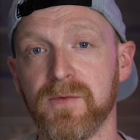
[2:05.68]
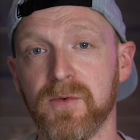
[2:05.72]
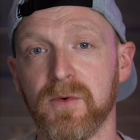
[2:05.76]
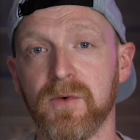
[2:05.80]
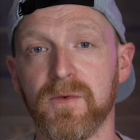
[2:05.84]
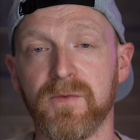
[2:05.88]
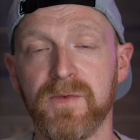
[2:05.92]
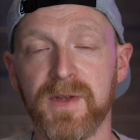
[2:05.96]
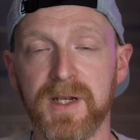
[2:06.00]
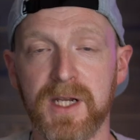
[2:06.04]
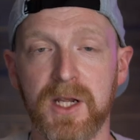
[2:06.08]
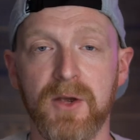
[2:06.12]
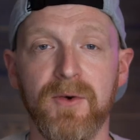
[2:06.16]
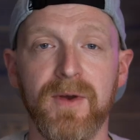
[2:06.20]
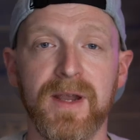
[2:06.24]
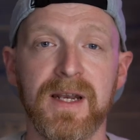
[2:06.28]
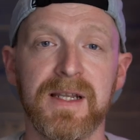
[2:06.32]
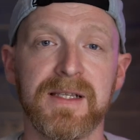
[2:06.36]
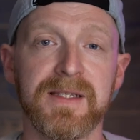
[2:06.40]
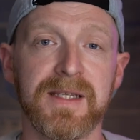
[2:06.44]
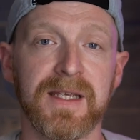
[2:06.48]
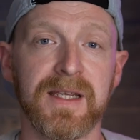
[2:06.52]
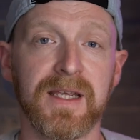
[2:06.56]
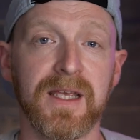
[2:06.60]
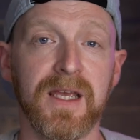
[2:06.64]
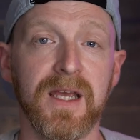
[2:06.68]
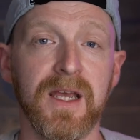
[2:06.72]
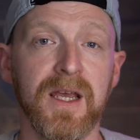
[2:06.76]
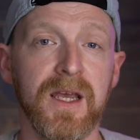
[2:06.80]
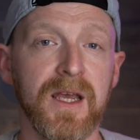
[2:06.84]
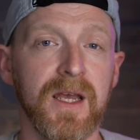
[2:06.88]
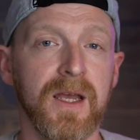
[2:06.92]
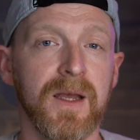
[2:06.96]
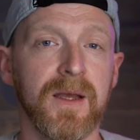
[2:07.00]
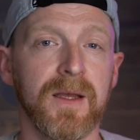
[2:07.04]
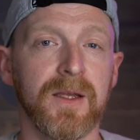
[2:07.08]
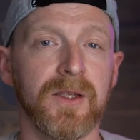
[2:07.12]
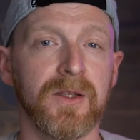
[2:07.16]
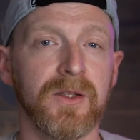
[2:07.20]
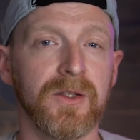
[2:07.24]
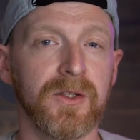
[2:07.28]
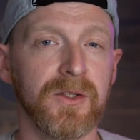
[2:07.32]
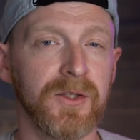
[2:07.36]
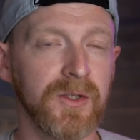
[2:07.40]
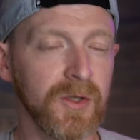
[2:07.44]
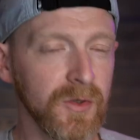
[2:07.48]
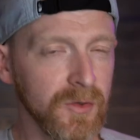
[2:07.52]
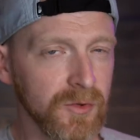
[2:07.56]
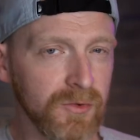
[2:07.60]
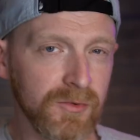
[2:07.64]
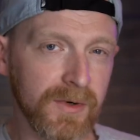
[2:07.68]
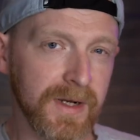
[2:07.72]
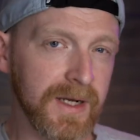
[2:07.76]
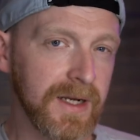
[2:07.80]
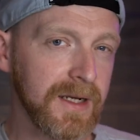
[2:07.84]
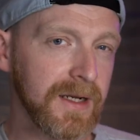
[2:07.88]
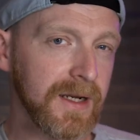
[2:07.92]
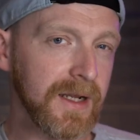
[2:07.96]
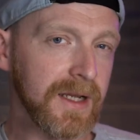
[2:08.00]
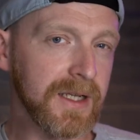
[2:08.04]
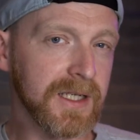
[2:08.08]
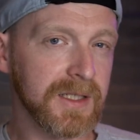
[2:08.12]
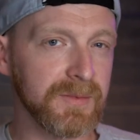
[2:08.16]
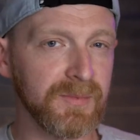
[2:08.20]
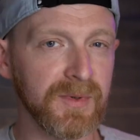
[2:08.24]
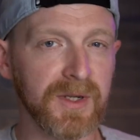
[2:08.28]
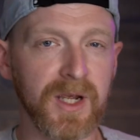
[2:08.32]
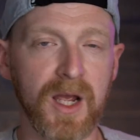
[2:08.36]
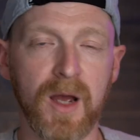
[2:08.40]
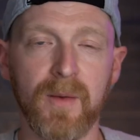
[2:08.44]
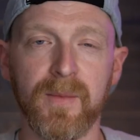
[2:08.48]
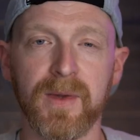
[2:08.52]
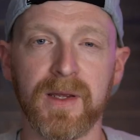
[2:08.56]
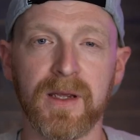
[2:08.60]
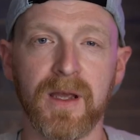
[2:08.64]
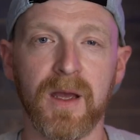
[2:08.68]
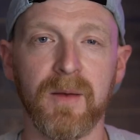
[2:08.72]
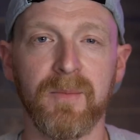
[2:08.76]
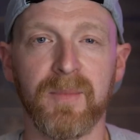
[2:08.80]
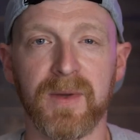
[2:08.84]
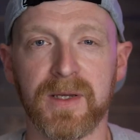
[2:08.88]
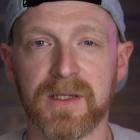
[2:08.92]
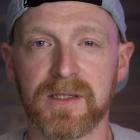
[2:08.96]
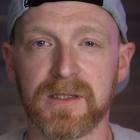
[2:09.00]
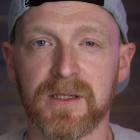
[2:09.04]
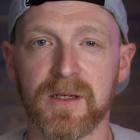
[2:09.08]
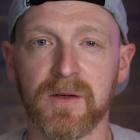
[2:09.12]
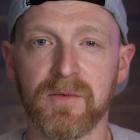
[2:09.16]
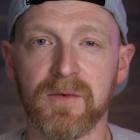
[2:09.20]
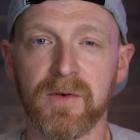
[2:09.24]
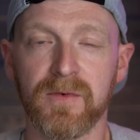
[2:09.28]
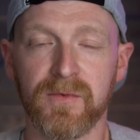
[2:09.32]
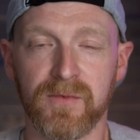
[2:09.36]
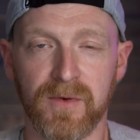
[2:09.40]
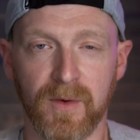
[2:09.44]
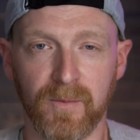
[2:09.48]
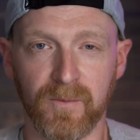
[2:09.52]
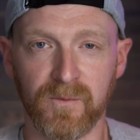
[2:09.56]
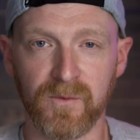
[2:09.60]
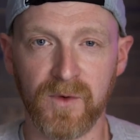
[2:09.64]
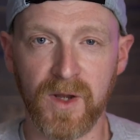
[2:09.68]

for video editing, UGREEN is becoming a bit of a front